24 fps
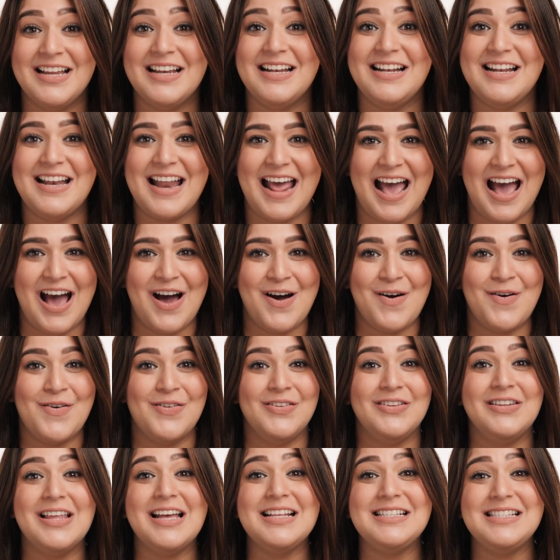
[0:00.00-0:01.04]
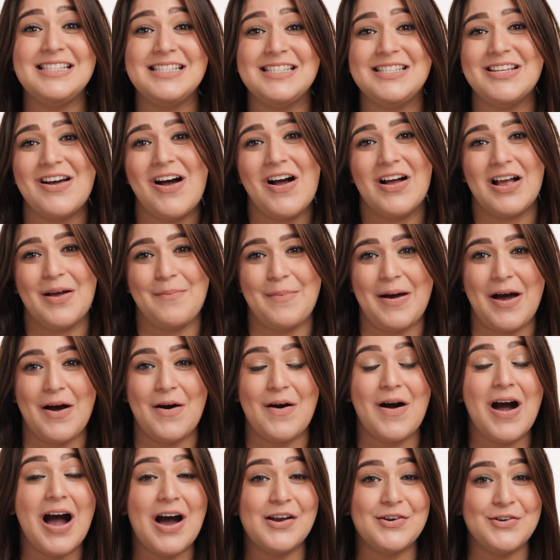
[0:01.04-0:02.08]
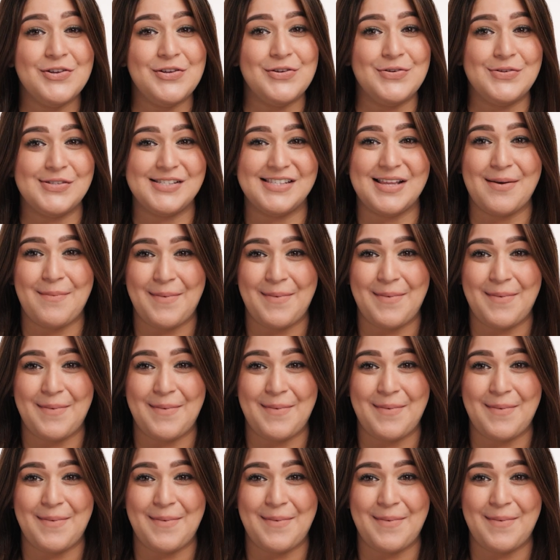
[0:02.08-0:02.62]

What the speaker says: Now, let's talk about how to use the